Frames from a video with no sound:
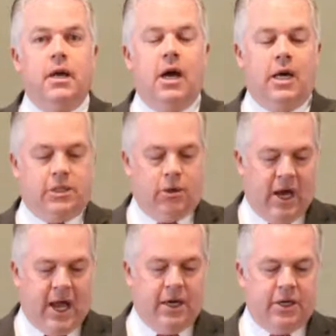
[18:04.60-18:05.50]
Uh, so
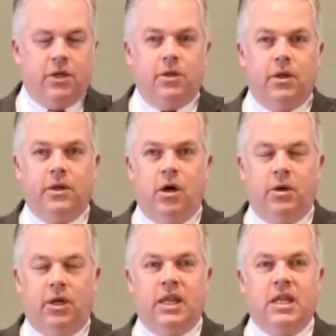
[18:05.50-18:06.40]
we ought to, though,
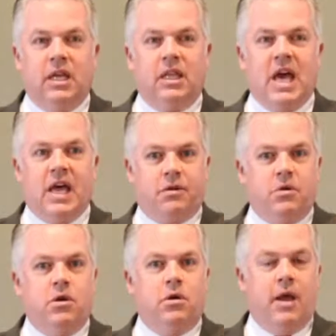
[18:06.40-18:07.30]
really think that
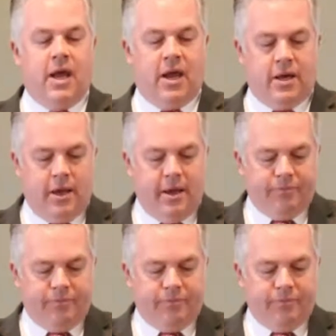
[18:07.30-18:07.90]
through and